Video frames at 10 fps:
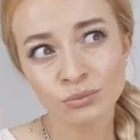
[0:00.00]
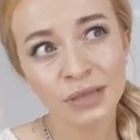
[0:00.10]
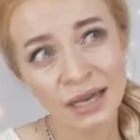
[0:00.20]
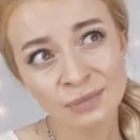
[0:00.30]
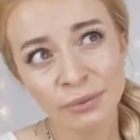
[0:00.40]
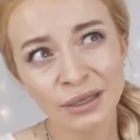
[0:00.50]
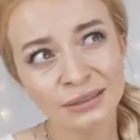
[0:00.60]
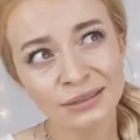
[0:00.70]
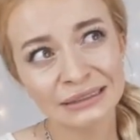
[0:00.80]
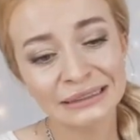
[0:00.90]
nice
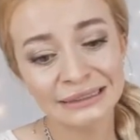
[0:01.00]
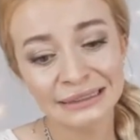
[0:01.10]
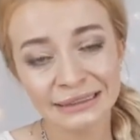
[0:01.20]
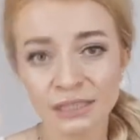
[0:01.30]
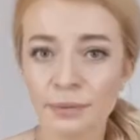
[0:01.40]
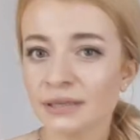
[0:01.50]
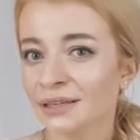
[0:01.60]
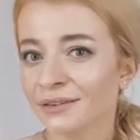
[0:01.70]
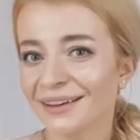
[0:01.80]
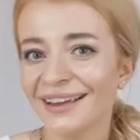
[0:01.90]
but a little
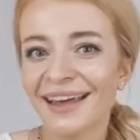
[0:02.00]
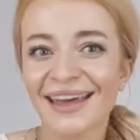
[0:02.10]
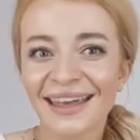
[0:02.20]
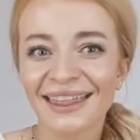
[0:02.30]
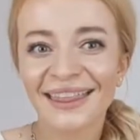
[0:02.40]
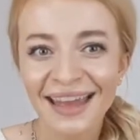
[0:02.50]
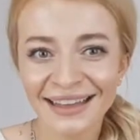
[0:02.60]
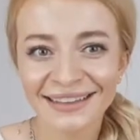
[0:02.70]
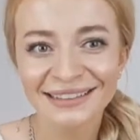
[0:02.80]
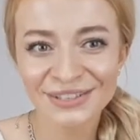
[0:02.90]
expensive. And
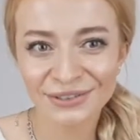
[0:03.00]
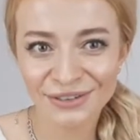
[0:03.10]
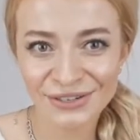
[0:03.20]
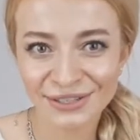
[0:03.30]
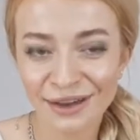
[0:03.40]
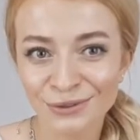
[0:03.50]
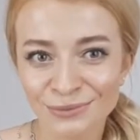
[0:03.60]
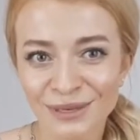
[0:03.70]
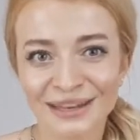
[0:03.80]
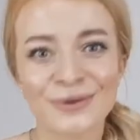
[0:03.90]
then E-litchi reached out
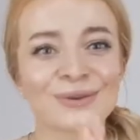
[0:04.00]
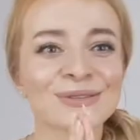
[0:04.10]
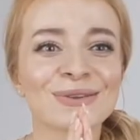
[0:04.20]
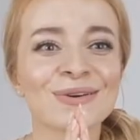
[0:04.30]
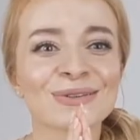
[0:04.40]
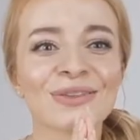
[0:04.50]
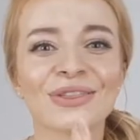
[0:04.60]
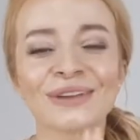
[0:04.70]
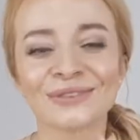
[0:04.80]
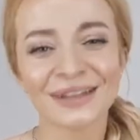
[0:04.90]
to me and I was so
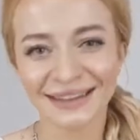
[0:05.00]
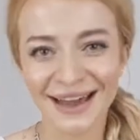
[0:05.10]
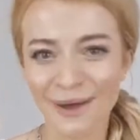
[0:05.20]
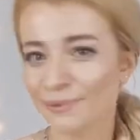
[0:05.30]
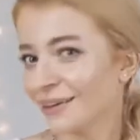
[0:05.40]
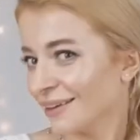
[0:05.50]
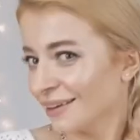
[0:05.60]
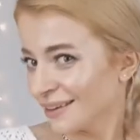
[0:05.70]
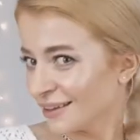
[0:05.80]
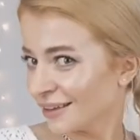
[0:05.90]
thankful and happy.
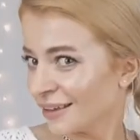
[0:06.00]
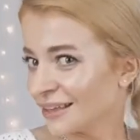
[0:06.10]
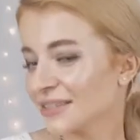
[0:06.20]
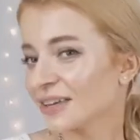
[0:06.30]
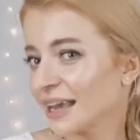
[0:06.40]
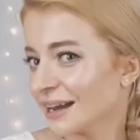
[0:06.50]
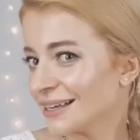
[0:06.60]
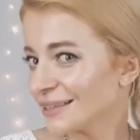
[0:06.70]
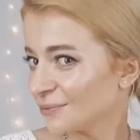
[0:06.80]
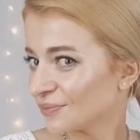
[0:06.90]
So okay
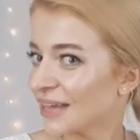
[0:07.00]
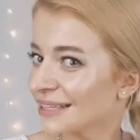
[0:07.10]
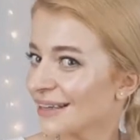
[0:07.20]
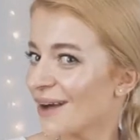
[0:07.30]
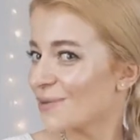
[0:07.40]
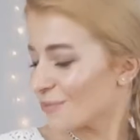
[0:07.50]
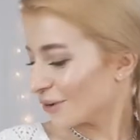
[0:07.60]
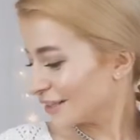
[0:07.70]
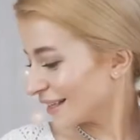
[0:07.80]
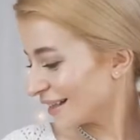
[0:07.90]
guys, that's our
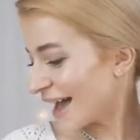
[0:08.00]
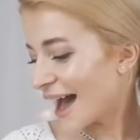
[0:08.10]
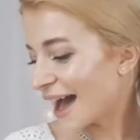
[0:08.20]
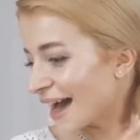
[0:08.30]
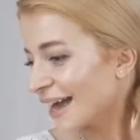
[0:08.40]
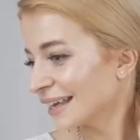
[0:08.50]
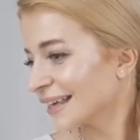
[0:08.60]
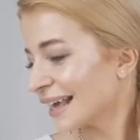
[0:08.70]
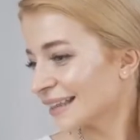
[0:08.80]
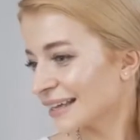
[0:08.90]
ponytail. I
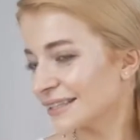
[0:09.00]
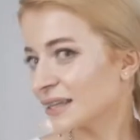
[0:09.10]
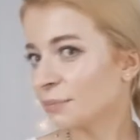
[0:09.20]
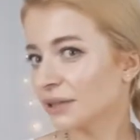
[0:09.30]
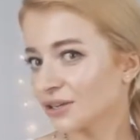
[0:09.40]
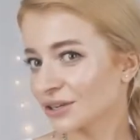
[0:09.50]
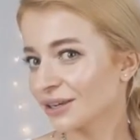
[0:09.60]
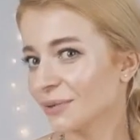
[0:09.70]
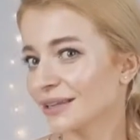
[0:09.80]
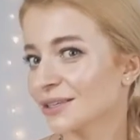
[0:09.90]
cannot stop touching
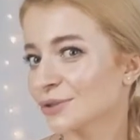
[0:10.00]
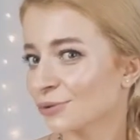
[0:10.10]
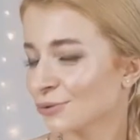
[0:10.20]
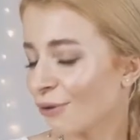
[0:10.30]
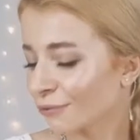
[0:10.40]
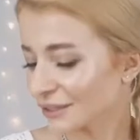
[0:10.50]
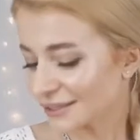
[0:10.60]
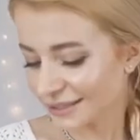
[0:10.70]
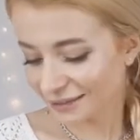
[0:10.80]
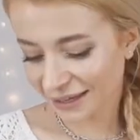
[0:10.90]
it because it's so soft and
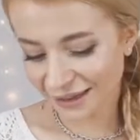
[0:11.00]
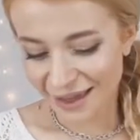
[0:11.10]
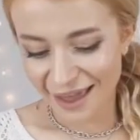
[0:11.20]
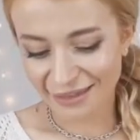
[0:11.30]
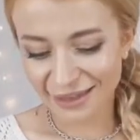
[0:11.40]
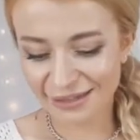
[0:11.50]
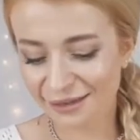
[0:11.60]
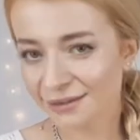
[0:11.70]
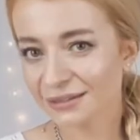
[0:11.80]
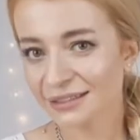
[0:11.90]
silky and these
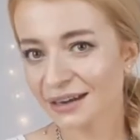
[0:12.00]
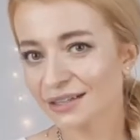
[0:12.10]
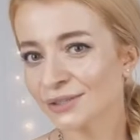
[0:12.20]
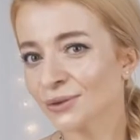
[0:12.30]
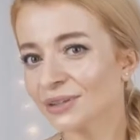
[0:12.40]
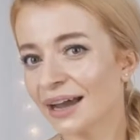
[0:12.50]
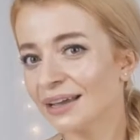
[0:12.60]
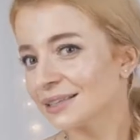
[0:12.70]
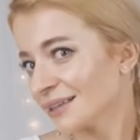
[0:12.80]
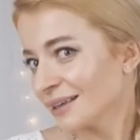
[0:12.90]
curls are so
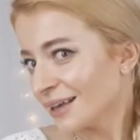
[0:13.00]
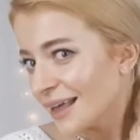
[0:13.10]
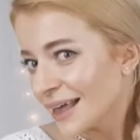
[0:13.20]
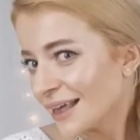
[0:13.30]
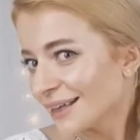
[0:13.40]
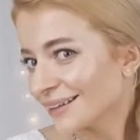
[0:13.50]
nice. The